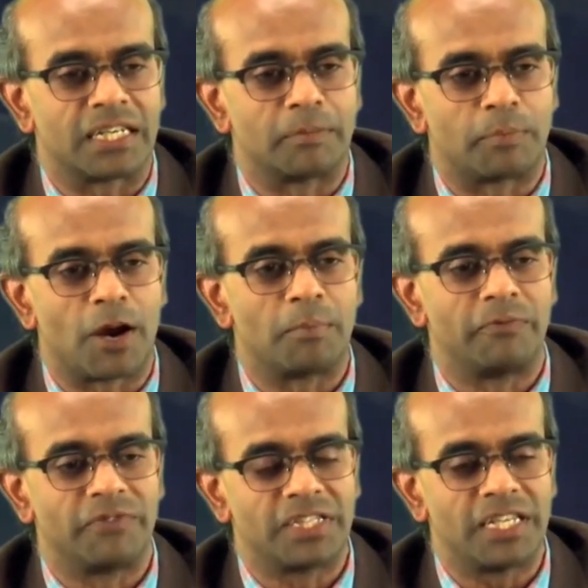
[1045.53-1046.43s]
And the
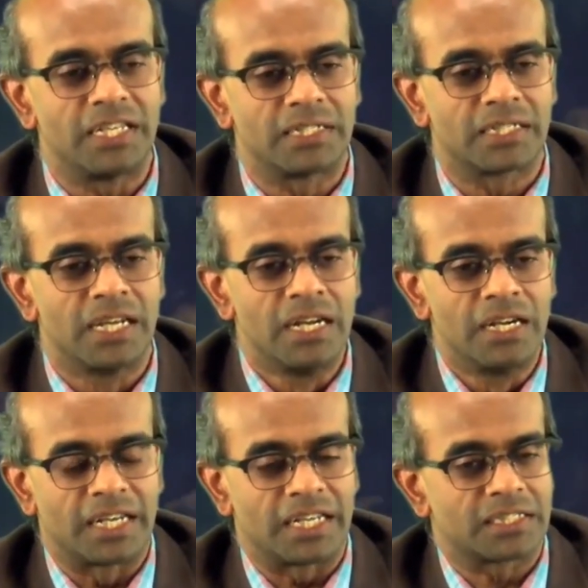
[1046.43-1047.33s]
problem with these
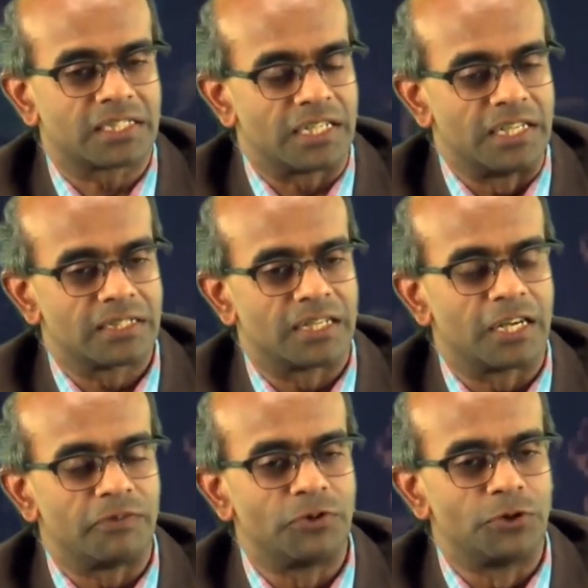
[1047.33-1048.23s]
tests is
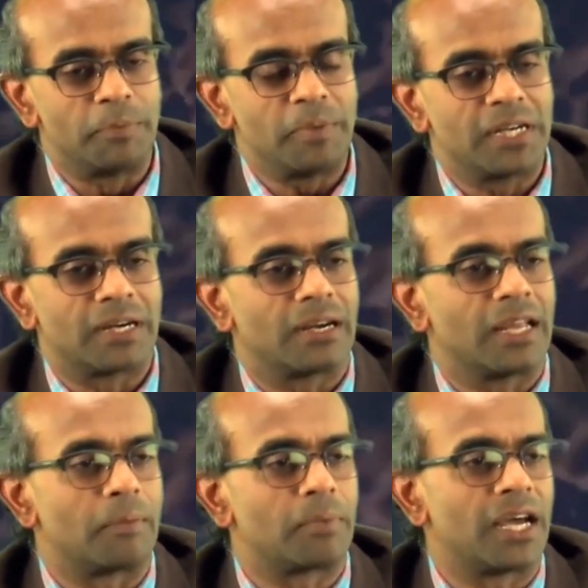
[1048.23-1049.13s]
that if you
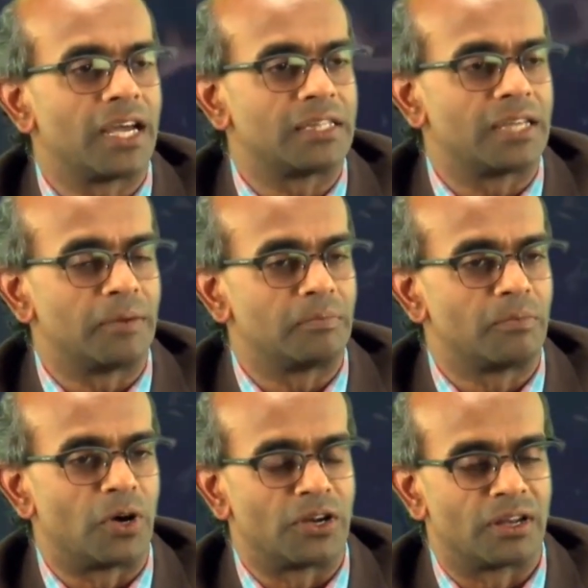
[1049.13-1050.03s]
repeatedly apply
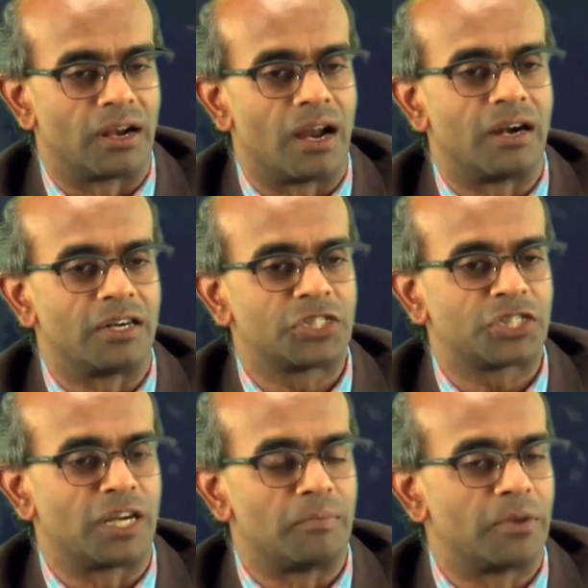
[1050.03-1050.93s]
them on a
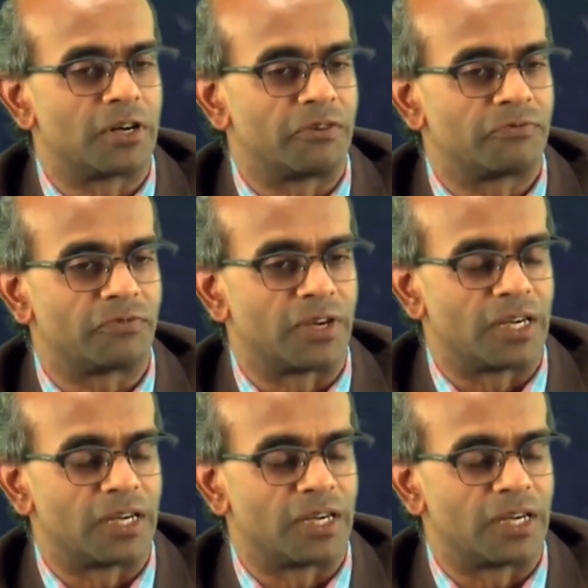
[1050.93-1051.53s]
large number of